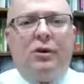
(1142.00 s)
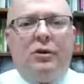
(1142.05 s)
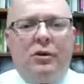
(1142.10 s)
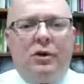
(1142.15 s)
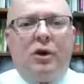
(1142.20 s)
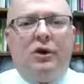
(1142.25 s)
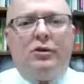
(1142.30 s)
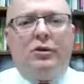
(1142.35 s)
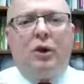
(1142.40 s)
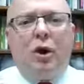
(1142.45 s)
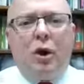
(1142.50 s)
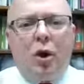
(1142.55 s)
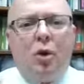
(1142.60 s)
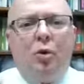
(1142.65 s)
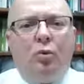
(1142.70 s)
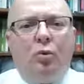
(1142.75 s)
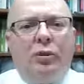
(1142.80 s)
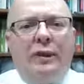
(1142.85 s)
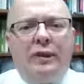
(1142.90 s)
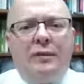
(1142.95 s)
We are not the
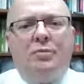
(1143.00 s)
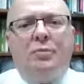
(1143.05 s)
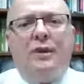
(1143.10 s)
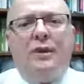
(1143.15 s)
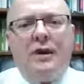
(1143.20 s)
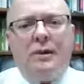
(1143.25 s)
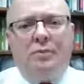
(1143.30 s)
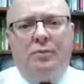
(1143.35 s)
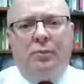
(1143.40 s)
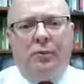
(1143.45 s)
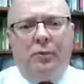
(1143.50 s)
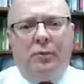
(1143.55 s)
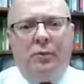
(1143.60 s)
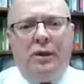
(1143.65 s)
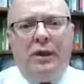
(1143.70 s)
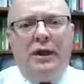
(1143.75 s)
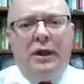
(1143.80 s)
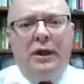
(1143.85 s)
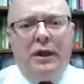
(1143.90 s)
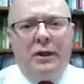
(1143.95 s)
only
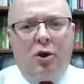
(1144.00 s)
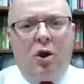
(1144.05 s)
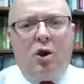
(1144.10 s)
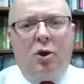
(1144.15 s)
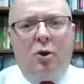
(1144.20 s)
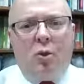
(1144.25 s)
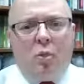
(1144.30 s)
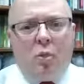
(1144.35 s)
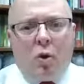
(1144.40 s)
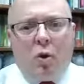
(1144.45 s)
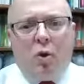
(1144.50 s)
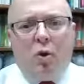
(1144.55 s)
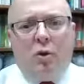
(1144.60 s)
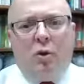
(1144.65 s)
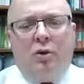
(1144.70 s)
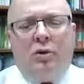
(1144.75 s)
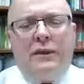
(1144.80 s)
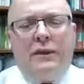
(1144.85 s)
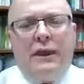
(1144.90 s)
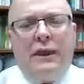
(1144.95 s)
people in our
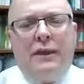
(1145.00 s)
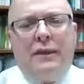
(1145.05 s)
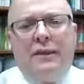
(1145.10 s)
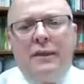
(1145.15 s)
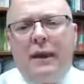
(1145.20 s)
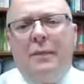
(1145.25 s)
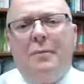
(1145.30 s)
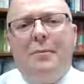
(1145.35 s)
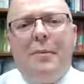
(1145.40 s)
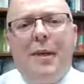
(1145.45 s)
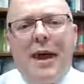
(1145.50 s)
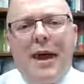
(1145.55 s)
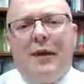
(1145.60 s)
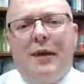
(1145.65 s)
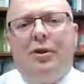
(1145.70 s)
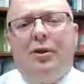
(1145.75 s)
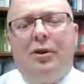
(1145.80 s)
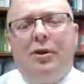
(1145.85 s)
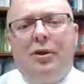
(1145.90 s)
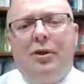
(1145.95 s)
world that
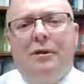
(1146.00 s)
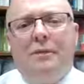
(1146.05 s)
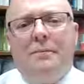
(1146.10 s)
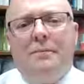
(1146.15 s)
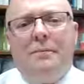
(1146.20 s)
matter.